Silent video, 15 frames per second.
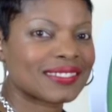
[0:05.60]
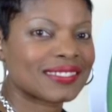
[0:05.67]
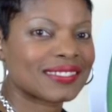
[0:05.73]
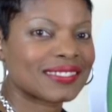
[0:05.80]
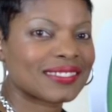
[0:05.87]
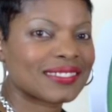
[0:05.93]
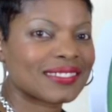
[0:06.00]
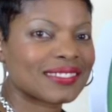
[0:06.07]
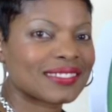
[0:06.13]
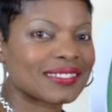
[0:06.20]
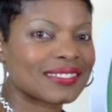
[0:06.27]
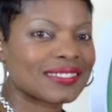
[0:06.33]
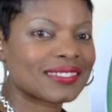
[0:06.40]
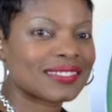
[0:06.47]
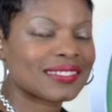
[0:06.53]

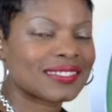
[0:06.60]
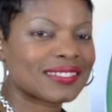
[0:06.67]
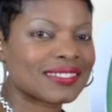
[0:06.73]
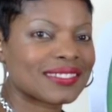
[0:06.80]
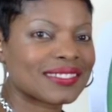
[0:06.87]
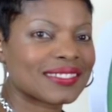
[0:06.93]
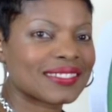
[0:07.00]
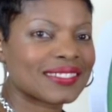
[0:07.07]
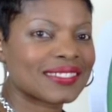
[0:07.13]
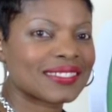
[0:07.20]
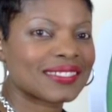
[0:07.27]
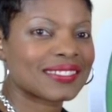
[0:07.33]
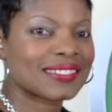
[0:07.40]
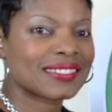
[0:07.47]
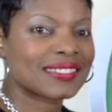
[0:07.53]

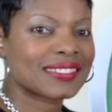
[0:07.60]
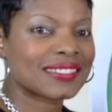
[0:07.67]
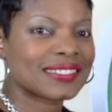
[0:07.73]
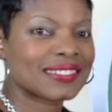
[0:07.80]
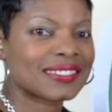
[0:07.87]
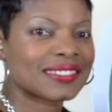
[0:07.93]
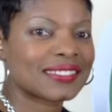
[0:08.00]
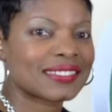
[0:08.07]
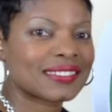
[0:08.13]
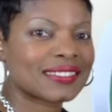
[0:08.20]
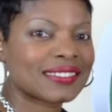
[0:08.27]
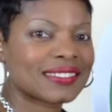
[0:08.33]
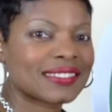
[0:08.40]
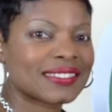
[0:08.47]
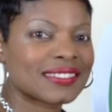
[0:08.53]

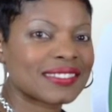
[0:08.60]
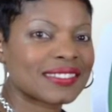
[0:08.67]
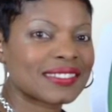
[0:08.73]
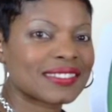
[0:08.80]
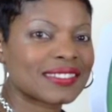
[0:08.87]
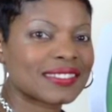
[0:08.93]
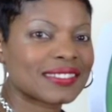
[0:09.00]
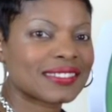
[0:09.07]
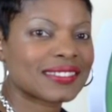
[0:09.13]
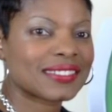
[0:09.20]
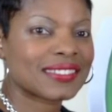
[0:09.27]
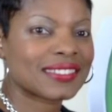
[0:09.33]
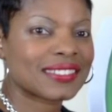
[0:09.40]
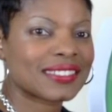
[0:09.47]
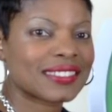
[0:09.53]

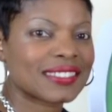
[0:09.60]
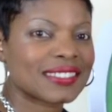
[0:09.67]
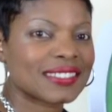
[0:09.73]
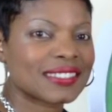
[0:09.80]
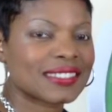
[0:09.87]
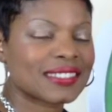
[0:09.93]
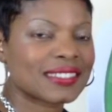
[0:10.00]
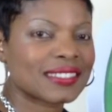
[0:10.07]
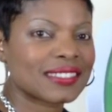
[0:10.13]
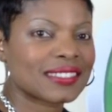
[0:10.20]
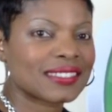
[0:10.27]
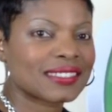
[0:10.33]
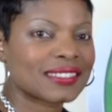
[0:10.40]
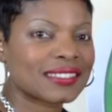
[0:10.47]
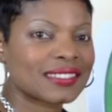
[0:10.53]

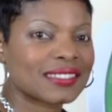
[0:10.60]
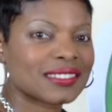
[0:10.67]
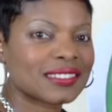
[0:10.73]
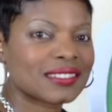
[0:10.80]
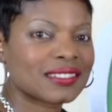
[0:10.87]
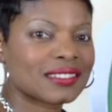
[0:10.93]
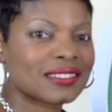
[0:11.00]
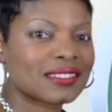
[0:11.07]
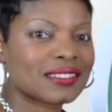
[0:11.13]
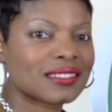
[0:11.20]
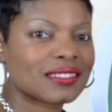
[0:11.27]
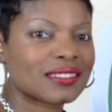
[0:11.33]
(not speaking)